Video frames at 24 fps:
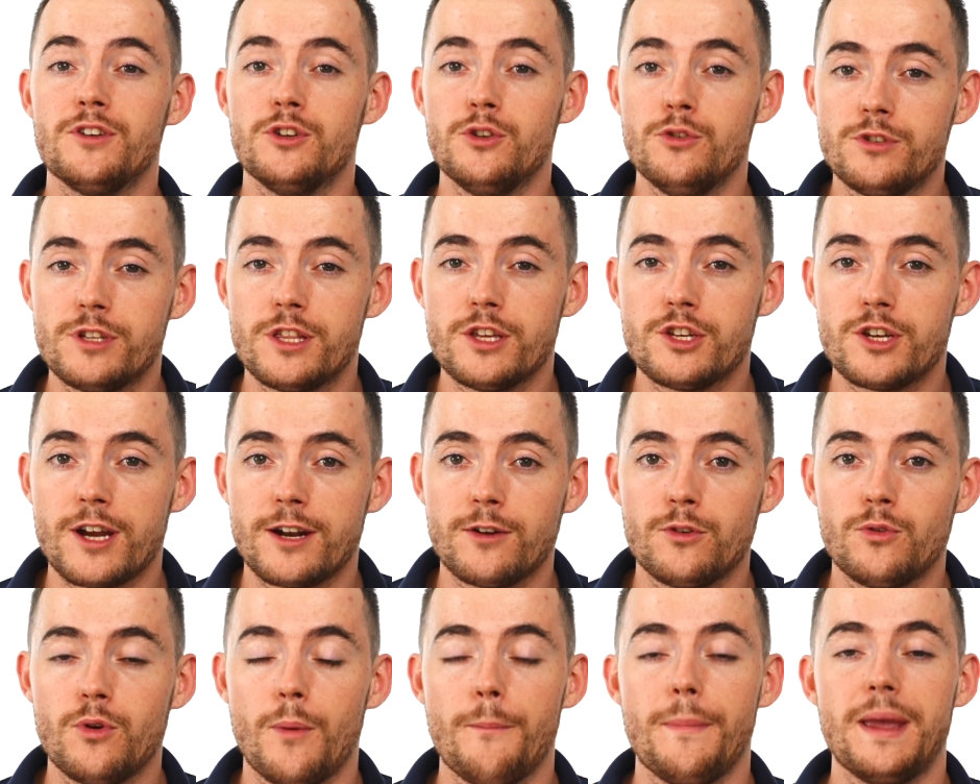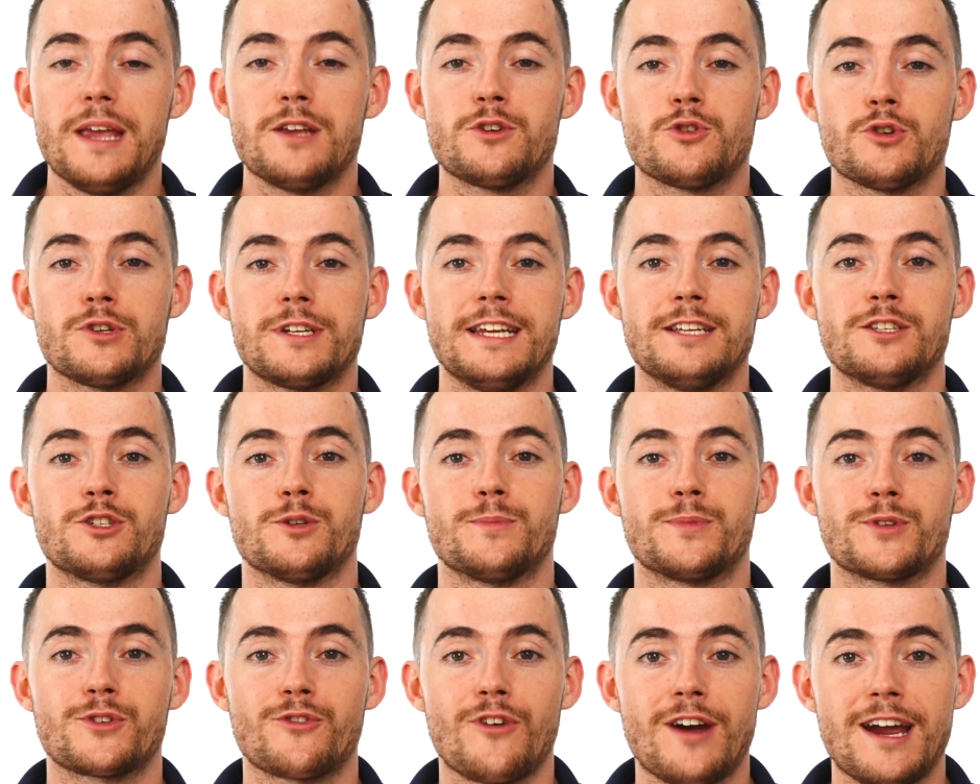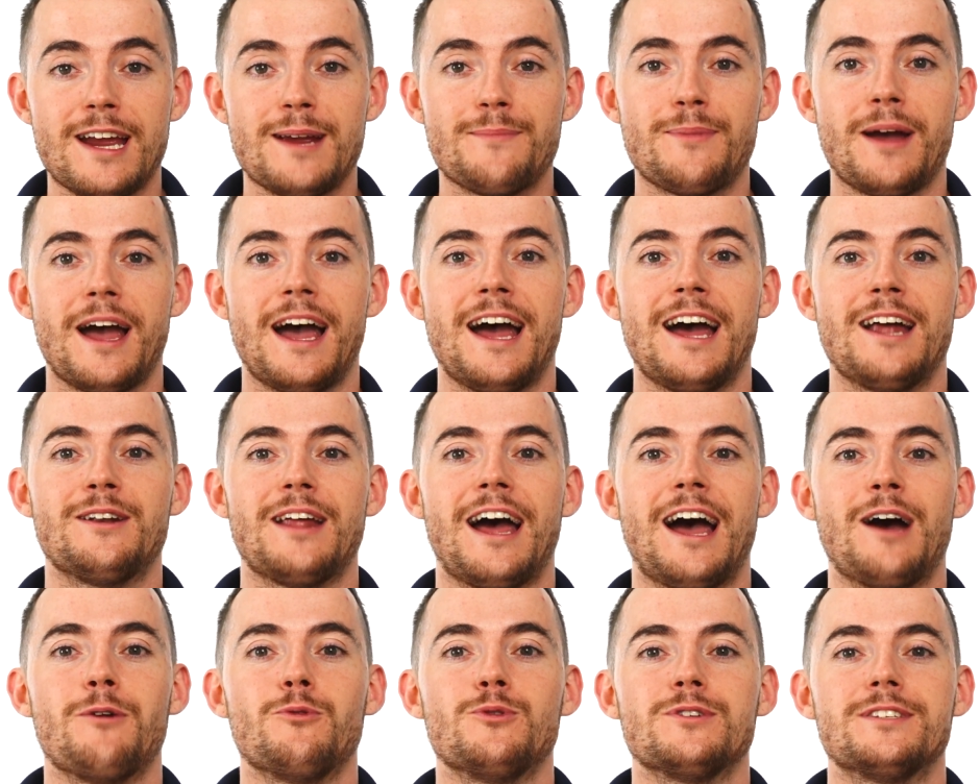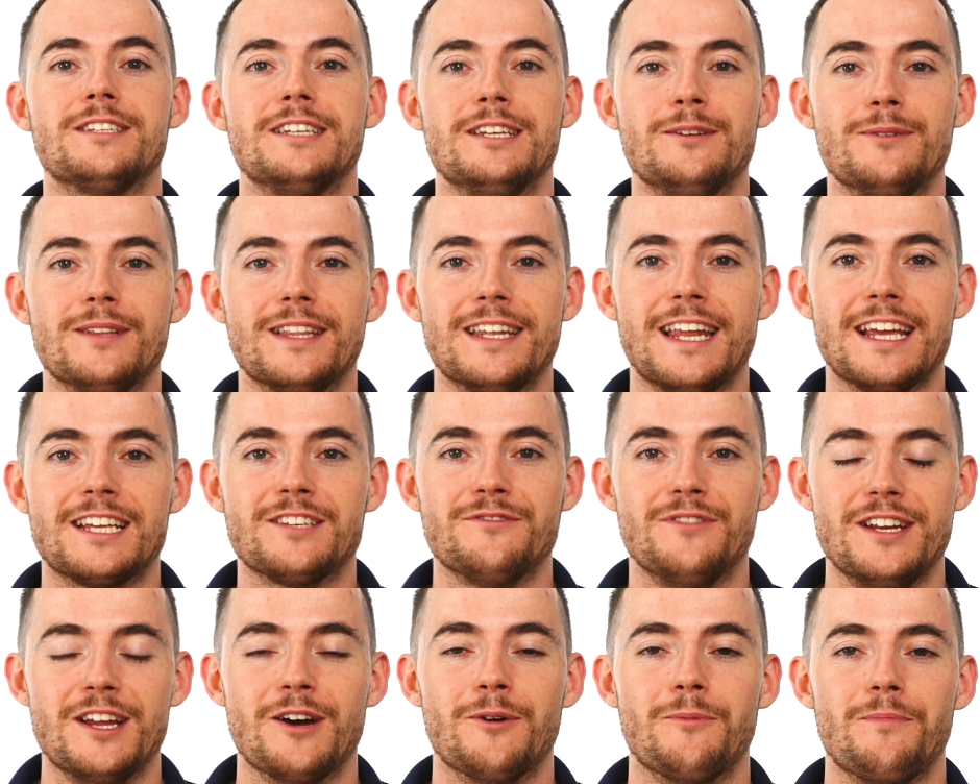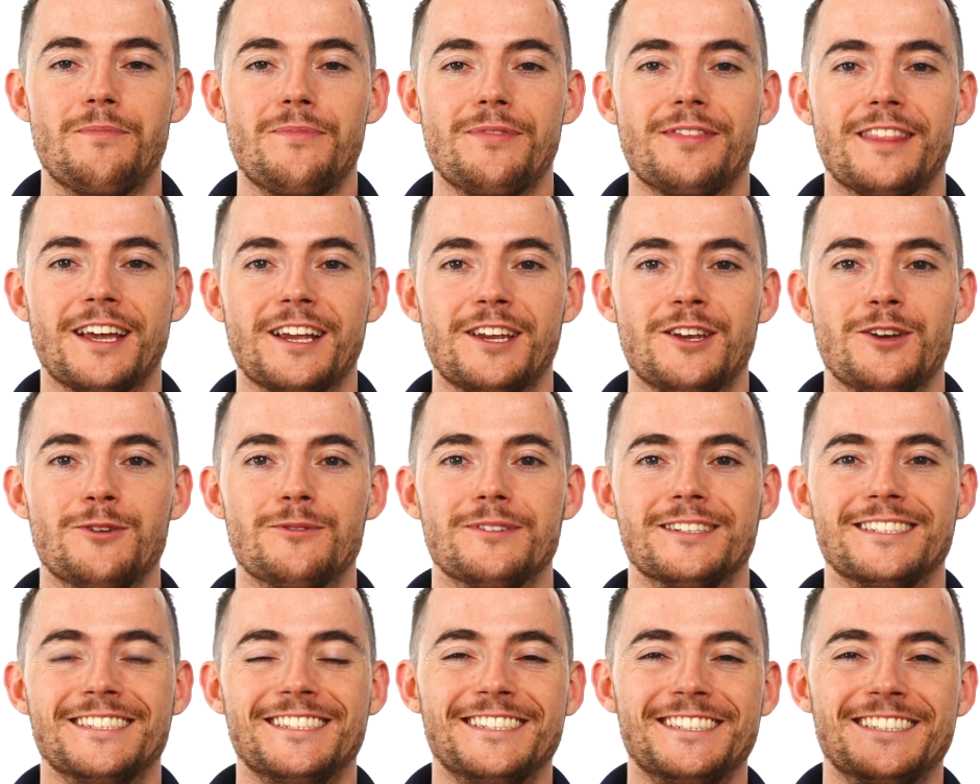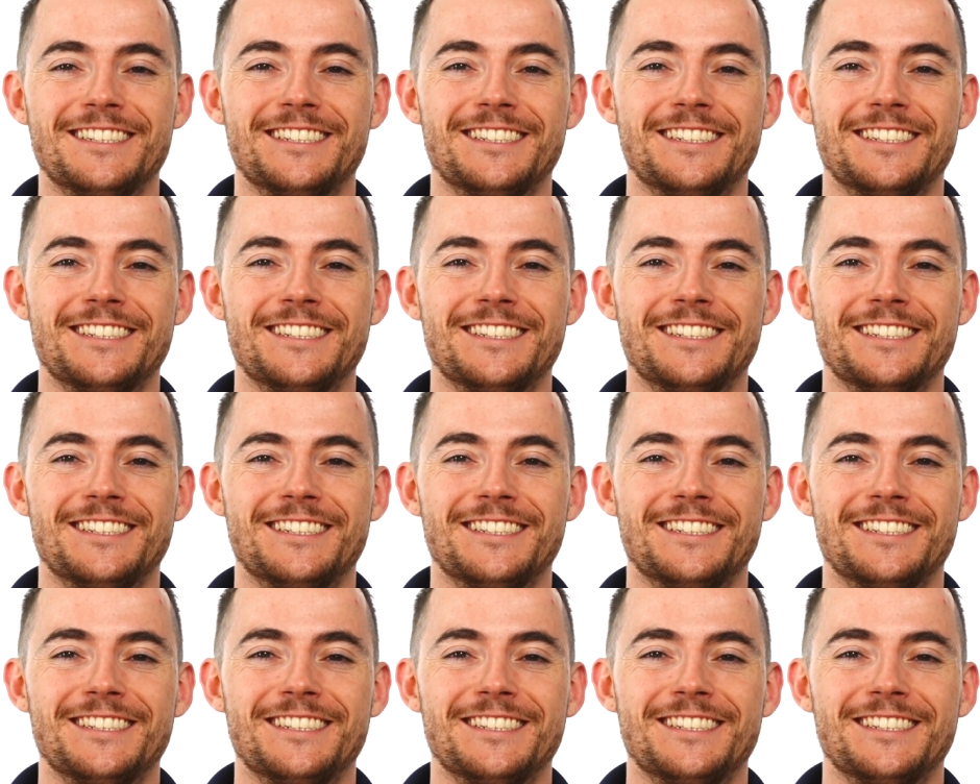you're new to the channel, make sure to hit subscribe, and I will see you in the next video. Thank you.